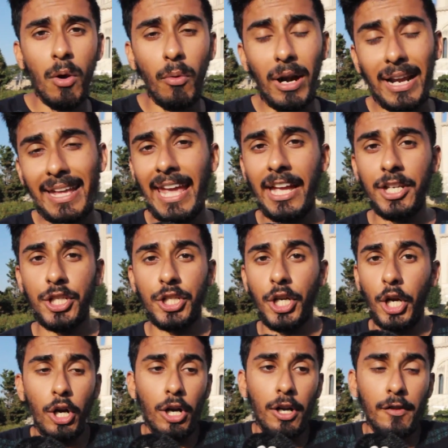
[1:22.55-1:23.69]
where I can't
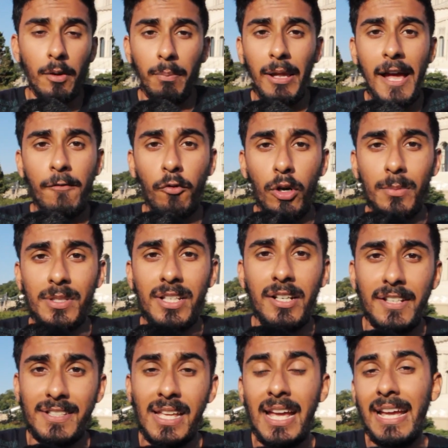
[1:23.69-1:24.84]
share on other platforms
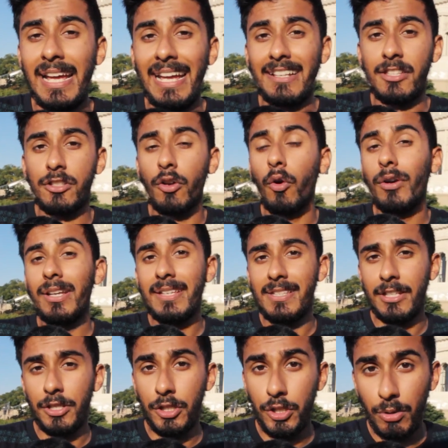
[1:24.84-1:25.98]
because it's so
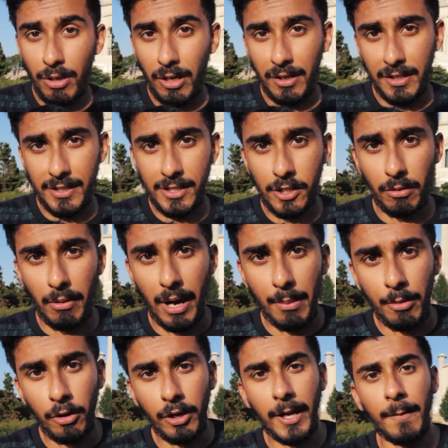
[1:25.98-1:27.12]
easy to do it on
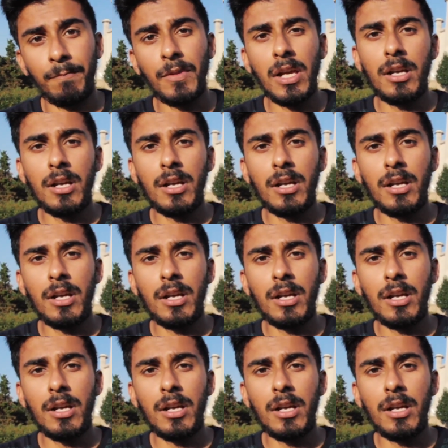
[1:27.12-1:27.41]
Instagram, okay?